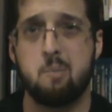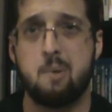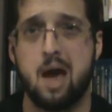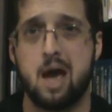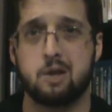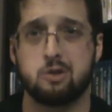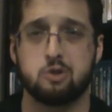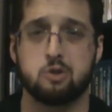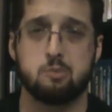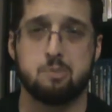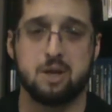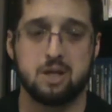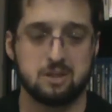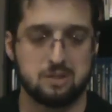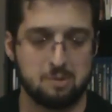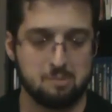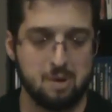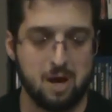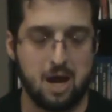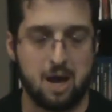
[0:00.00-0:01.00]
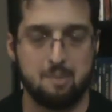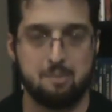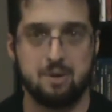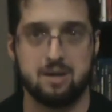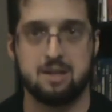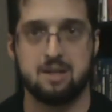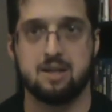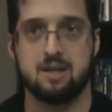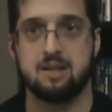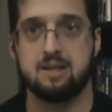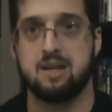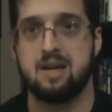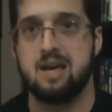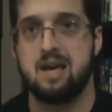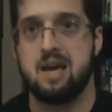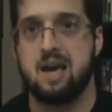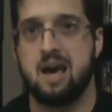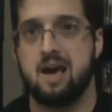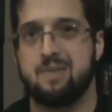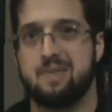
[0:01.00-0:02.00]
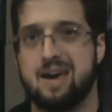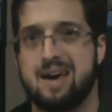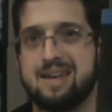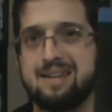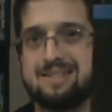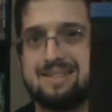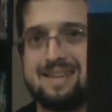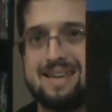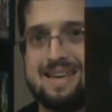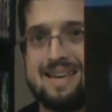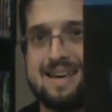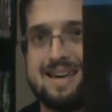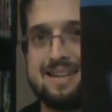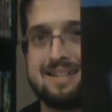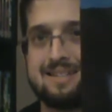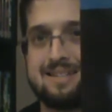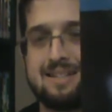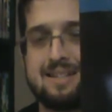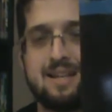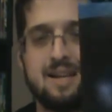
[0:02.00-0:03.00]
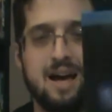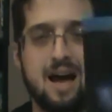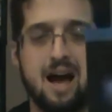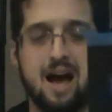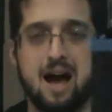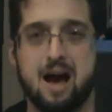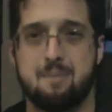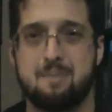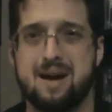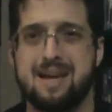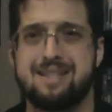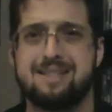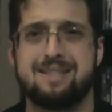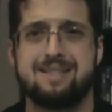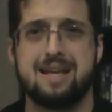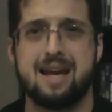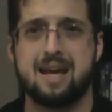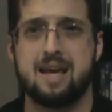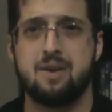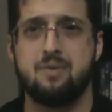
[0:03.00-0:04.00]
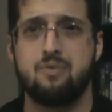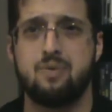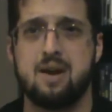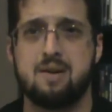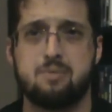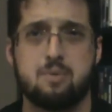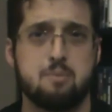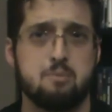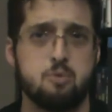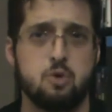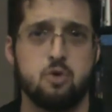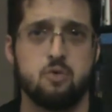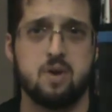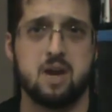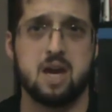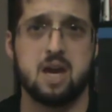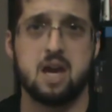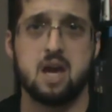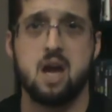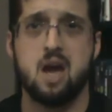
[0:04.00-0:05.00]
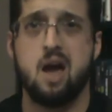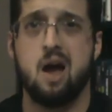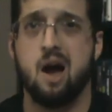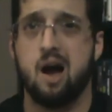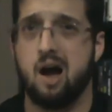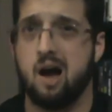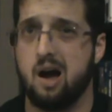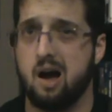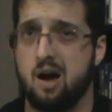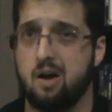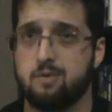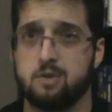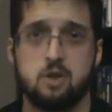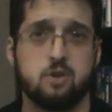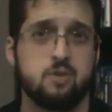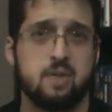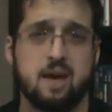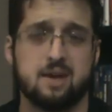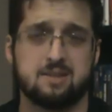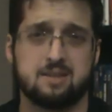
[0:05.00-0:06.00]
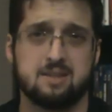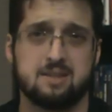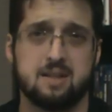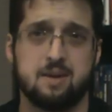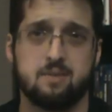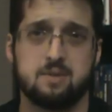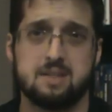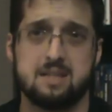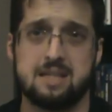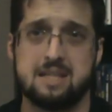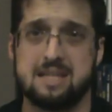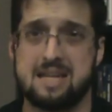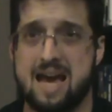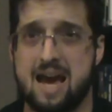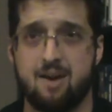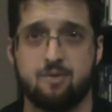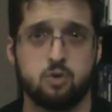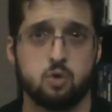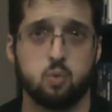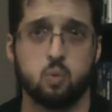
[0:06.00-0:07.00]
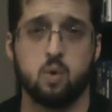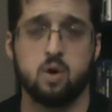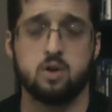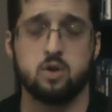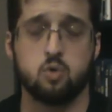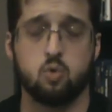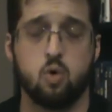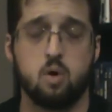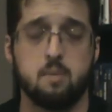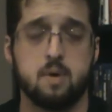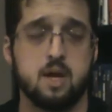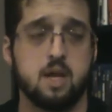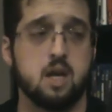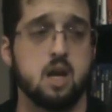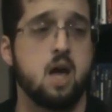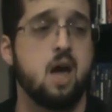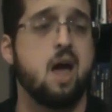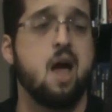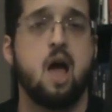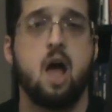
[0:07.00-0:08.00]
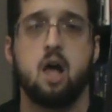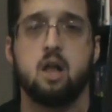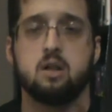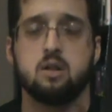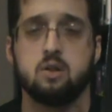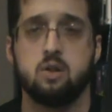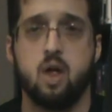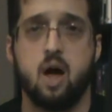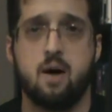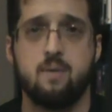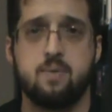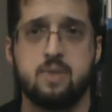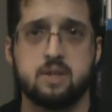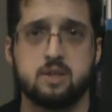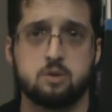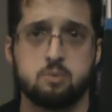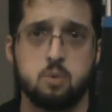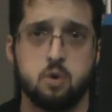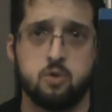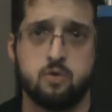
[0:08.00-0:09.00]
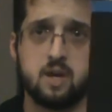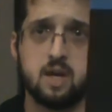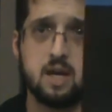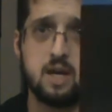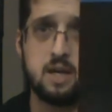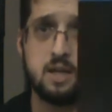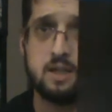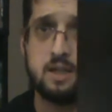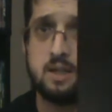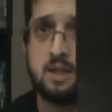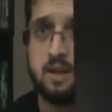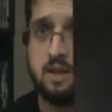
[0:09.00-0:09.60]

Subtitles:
masterpiece, in my opinion, and that is It. My second favorite movie of 2017 after Wonder Woman. Loved this movie.